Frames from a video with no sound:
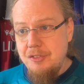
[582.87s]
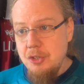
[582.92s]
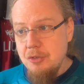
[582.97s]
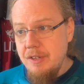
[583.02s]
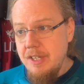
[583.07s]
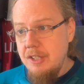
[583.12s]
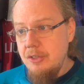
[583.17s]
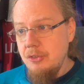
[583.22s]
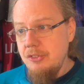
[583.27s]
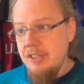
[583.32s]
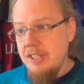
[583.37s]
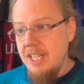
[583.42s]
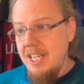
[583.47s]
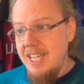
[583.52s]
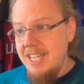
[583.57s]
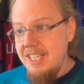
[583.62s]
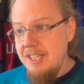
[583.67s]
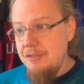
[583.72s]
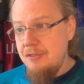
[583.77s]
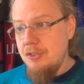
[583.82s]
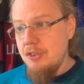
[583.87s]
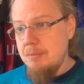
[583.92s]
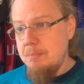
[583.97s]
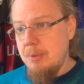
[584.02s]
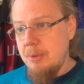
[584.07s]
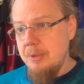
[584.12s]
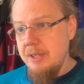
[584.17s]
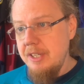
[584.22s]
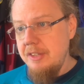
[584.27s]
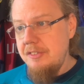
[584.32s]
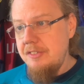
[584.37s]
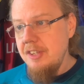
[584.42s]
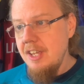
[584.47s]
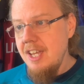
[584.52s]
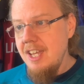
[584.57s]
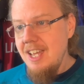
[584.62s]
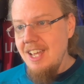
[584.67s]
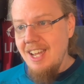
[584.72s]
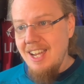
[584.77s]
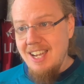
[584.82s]
Juventus at 84 points,
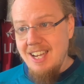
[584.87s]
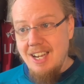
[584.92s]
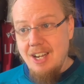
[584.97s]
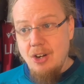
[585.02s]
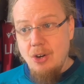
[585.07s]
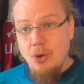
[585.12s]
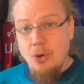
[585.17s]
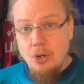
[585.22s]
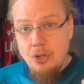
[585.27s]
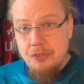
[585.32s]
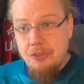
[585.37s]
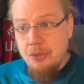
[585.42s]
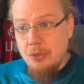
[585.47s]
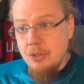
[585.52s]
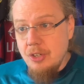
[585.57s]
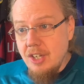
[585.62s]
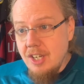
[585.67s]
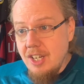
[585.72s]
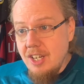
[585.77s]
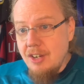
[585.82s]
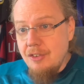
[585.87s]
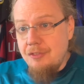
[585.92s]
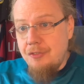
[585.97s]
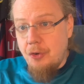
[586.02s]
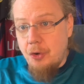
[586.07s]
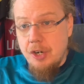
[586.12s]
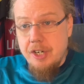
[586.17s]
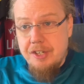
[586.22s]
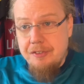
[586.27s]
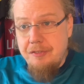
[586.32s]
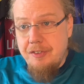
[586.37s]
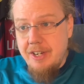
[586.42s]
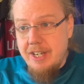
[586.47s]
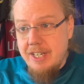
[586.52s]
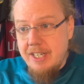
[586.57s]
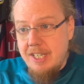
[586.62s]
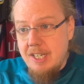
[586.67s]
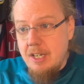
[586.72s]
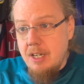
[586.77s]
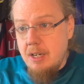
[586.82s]
uh, also
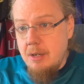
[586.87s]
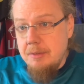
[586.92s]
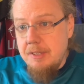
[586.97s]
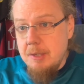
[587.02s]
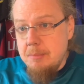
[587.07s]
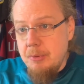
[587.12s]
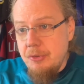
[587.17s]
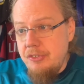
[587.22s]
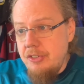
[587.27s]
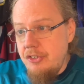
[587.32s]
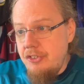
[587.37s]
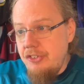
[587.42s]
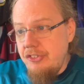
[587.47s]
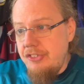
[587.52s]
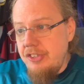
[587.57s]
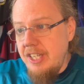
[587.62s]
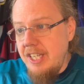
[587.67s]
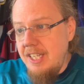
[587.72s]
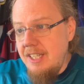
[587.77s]
fortifying their their positions.